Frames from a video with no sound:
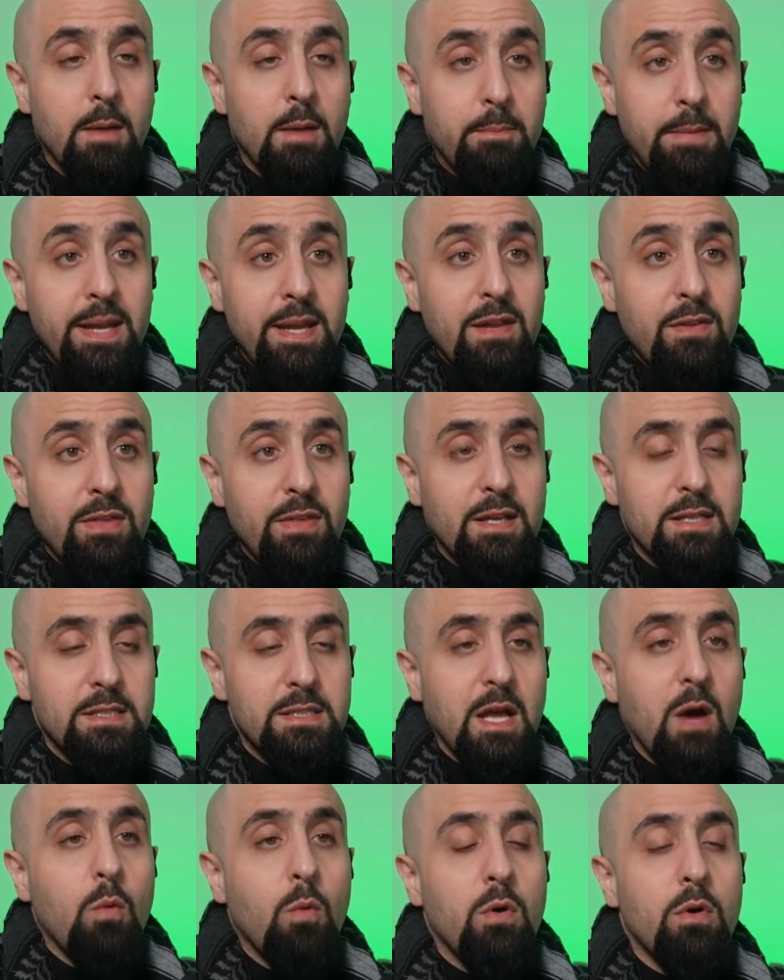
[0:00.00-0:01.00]
many things
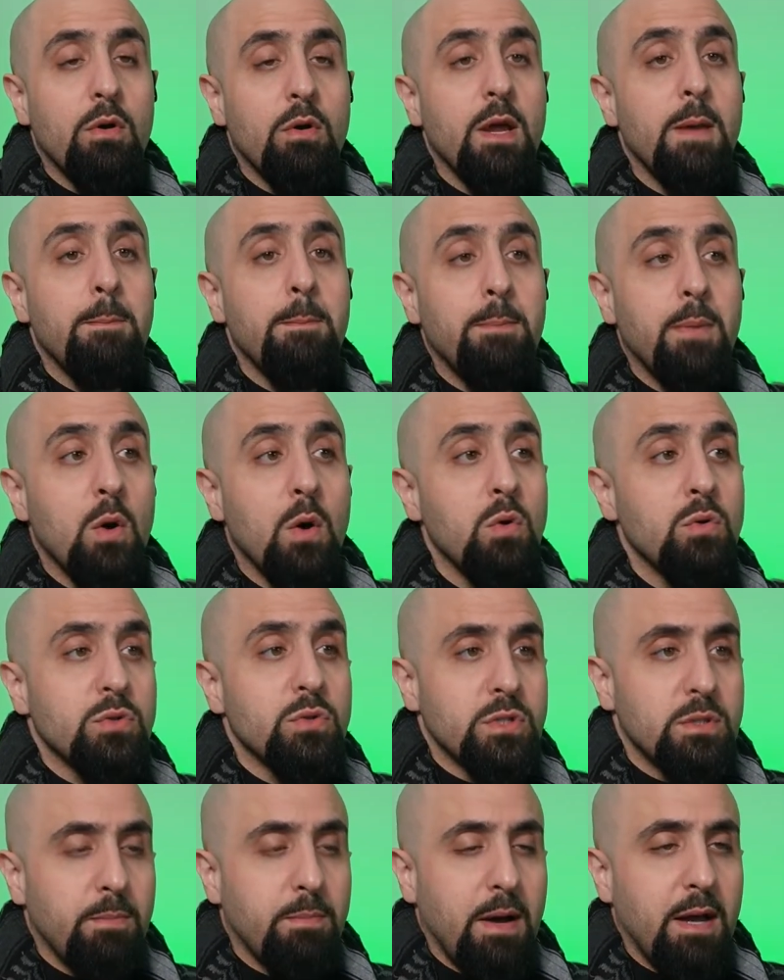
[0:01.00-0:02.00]
that were
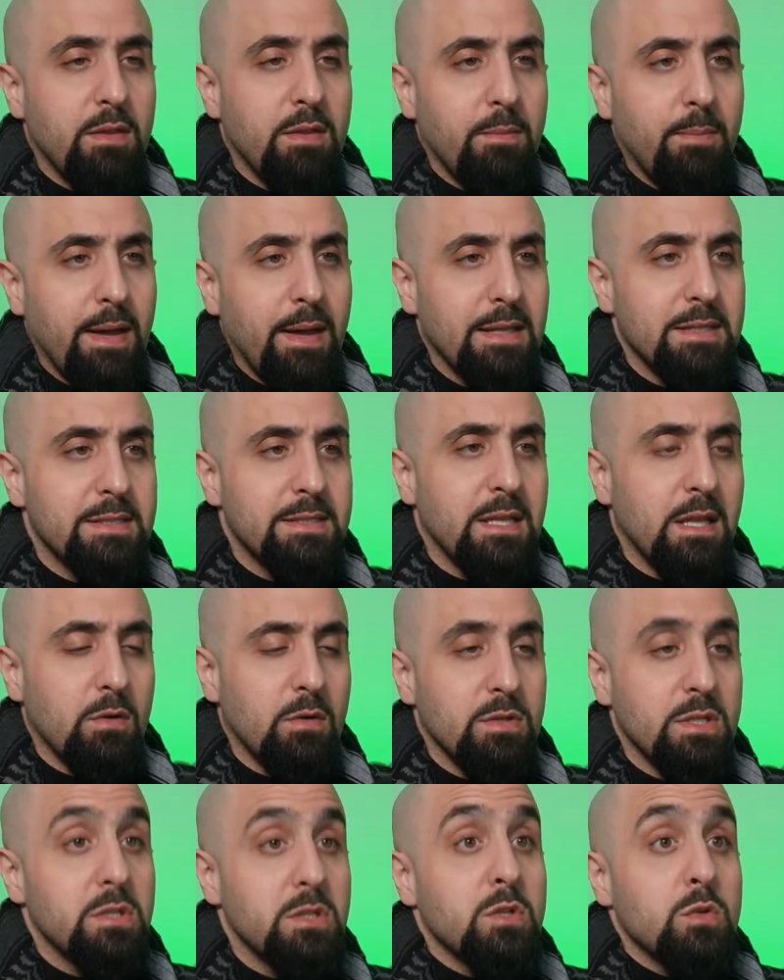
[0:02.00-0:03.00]
imposed by the
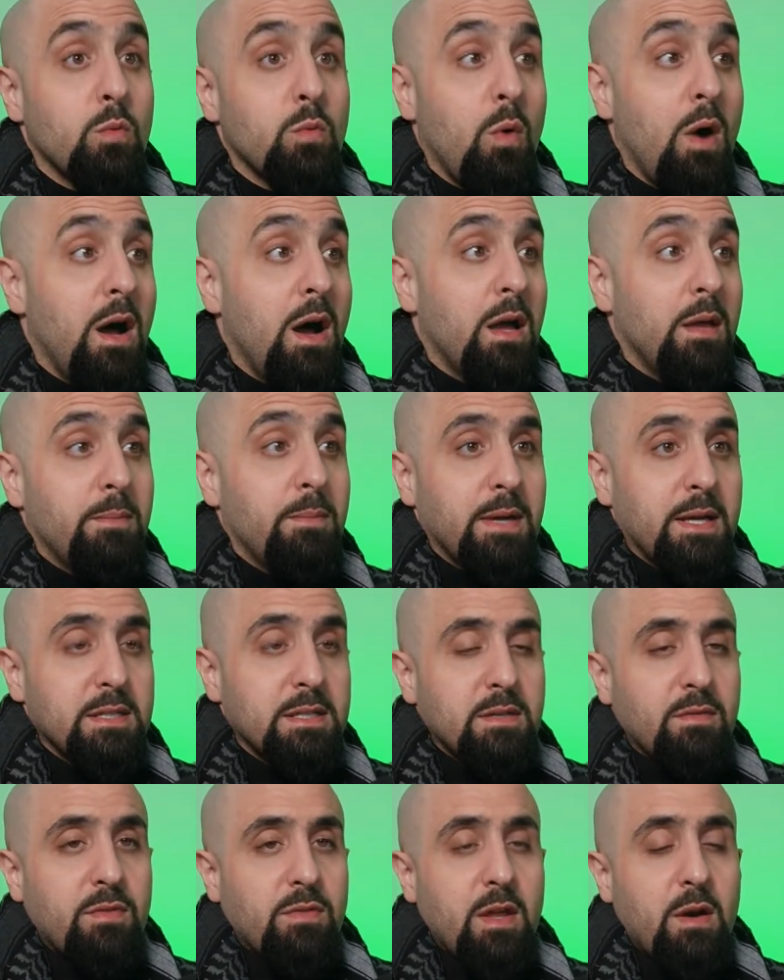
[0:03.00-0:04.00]
Palestinian resistance. Why?
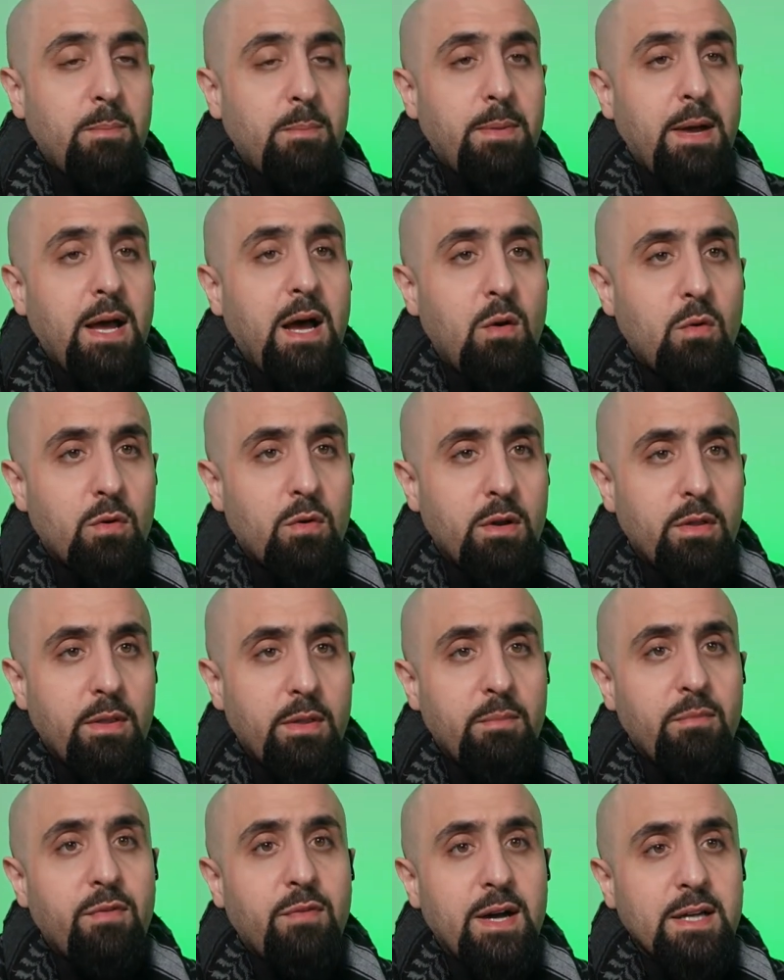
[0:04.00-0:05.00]
Because of their power and
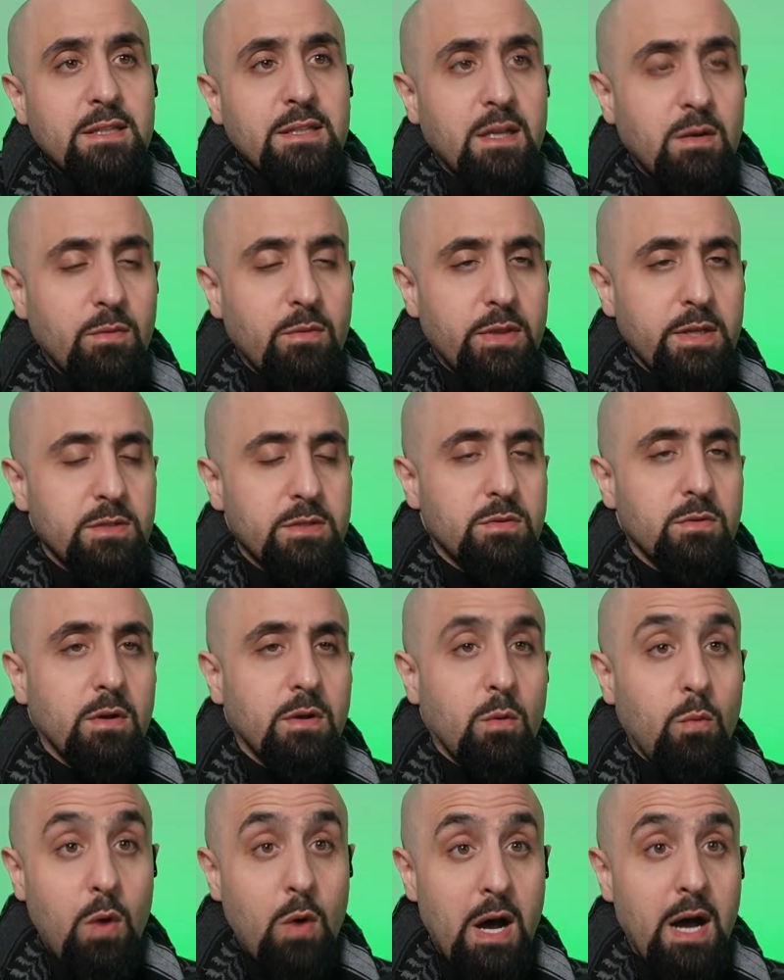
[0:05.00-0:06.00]
them fighting with
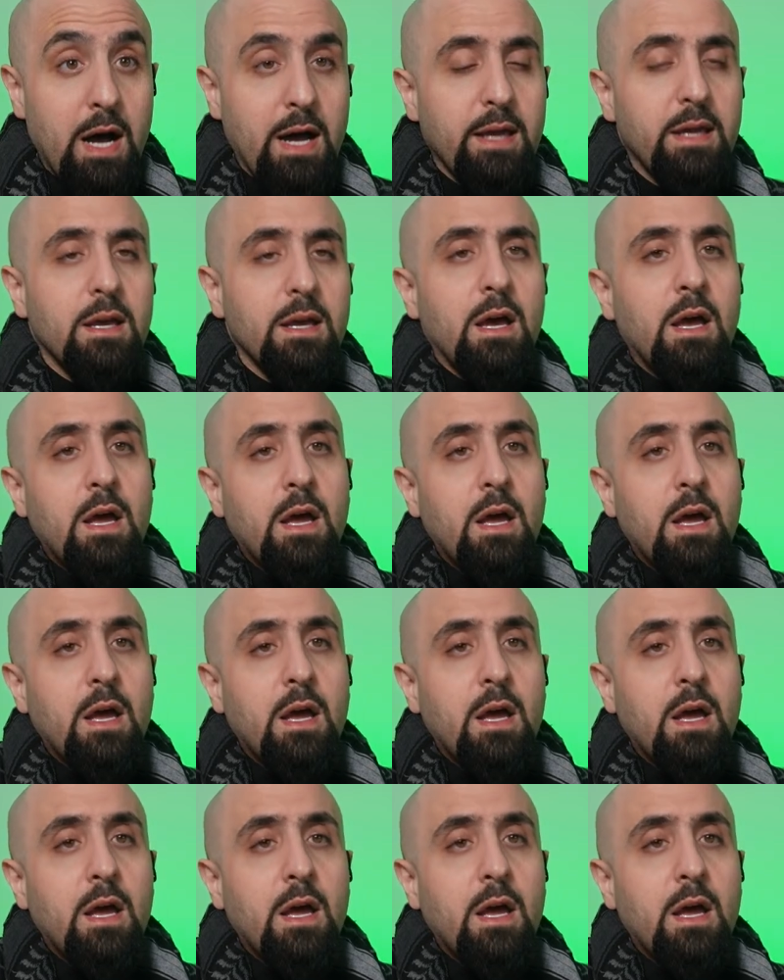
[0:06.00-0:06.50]
Israel. Why?